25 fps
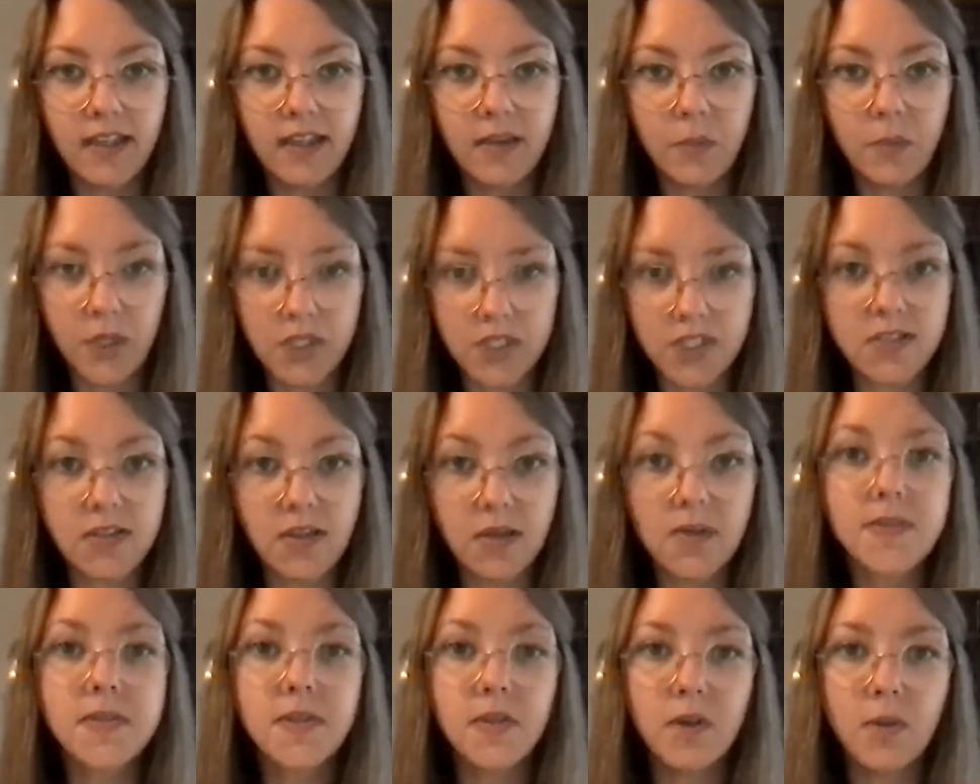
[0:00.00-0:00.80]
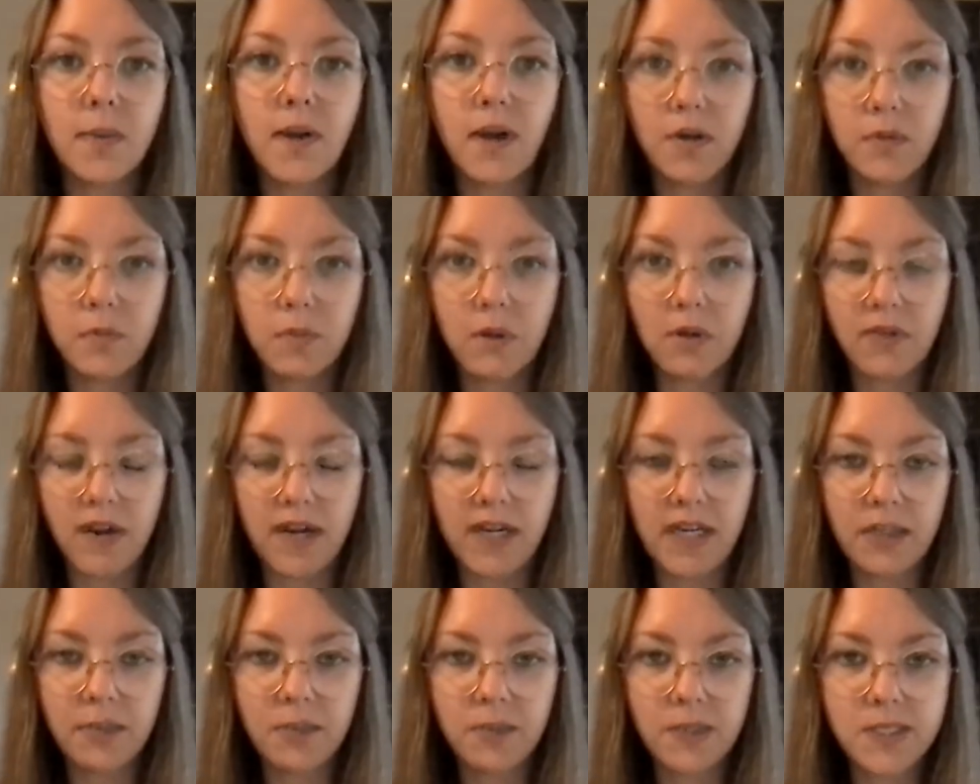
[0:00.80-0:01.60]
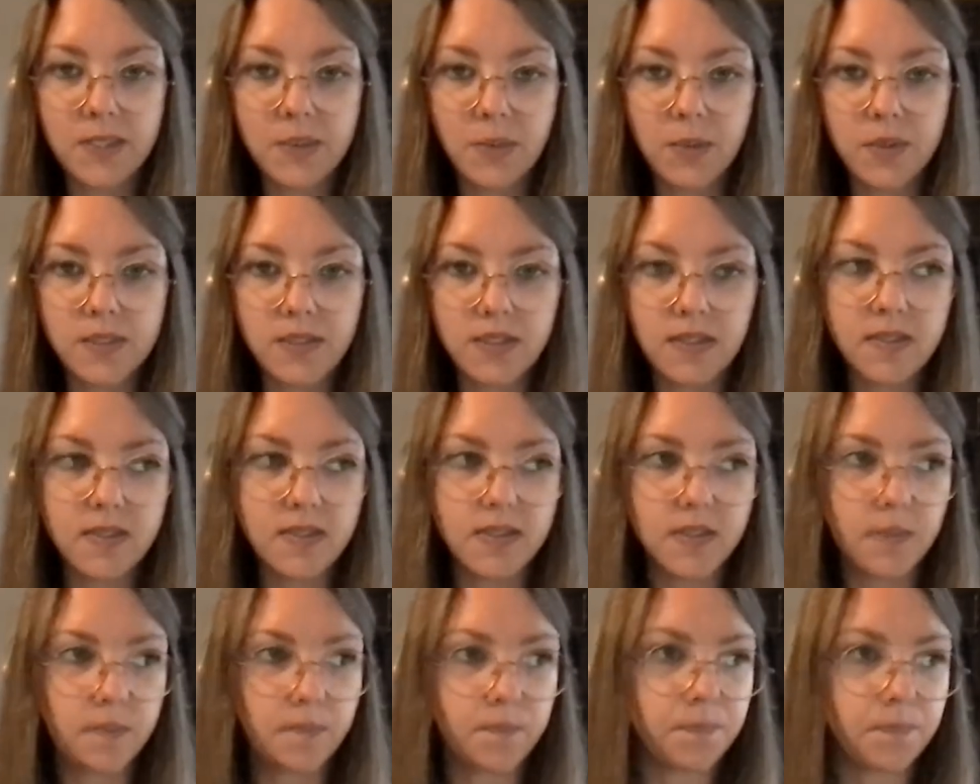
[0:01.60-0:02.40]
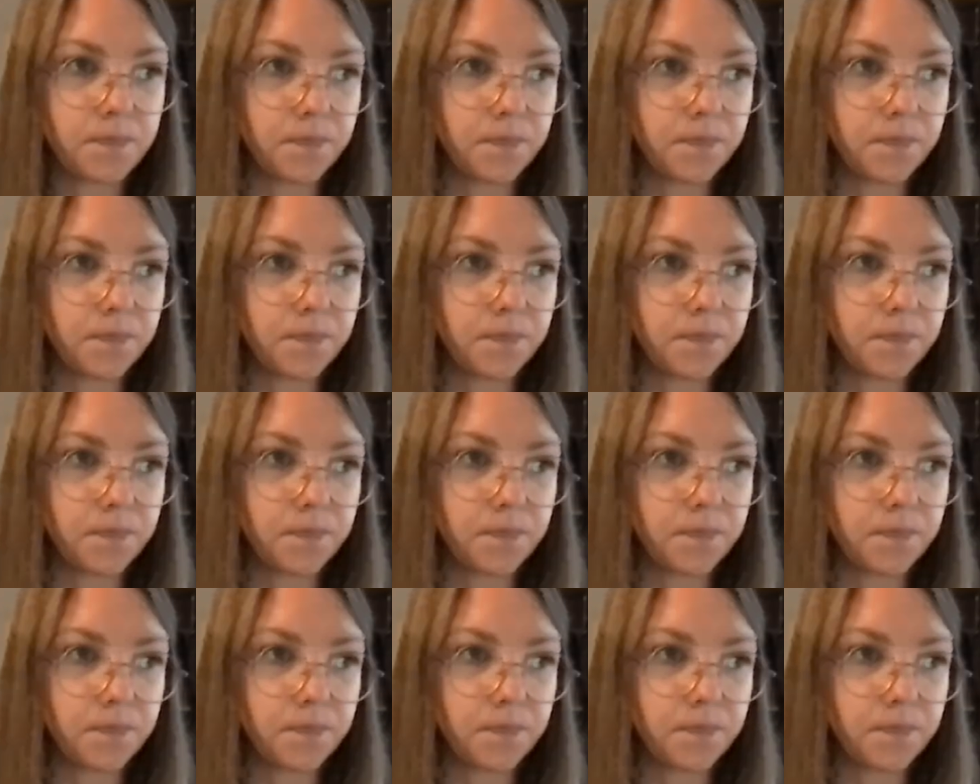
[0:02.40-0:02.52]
which is also about providing resources.